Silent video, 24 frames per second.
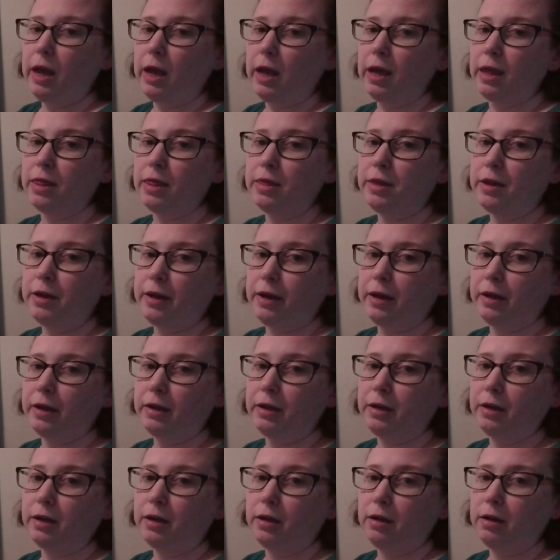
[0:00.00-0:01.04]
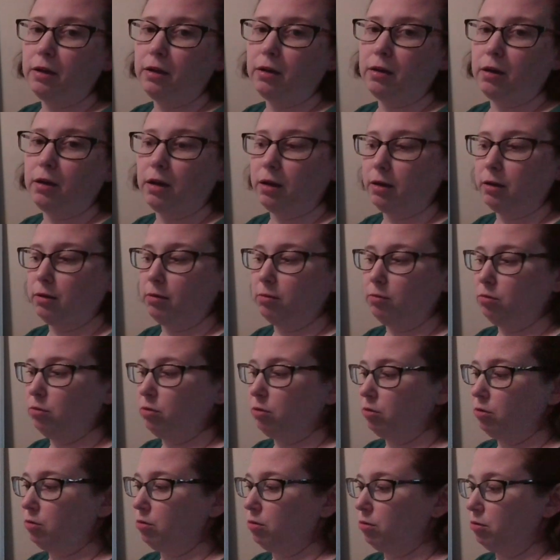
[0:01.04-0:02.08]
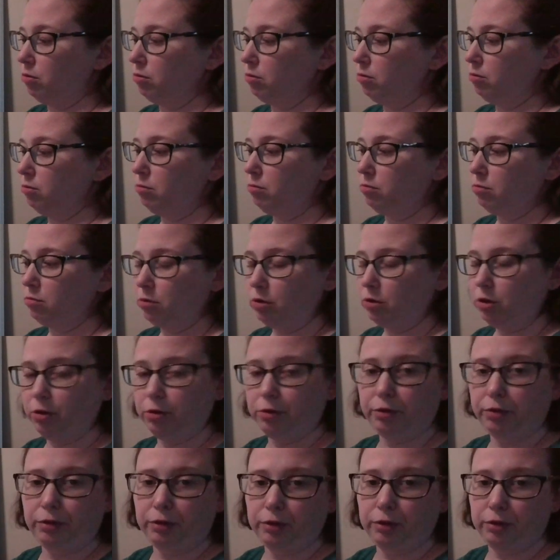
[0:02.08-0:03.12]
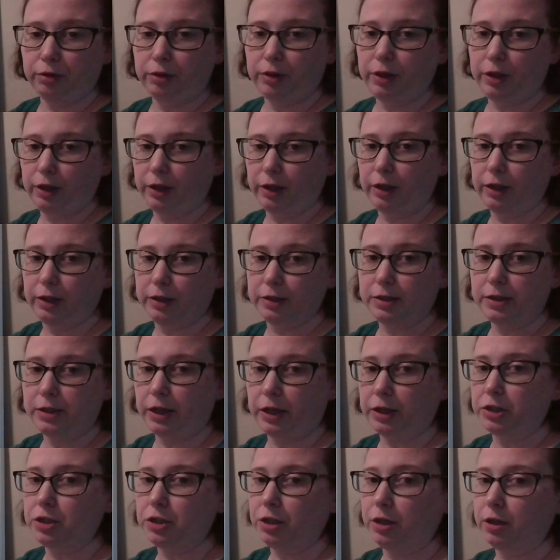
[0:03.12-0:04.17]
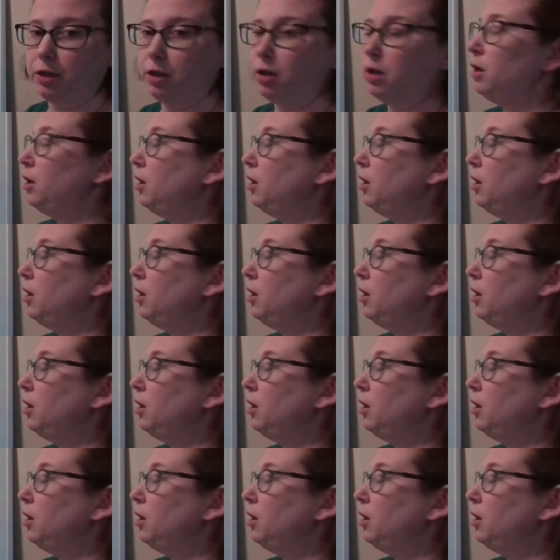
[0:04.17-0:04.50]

and then we'll go through the section.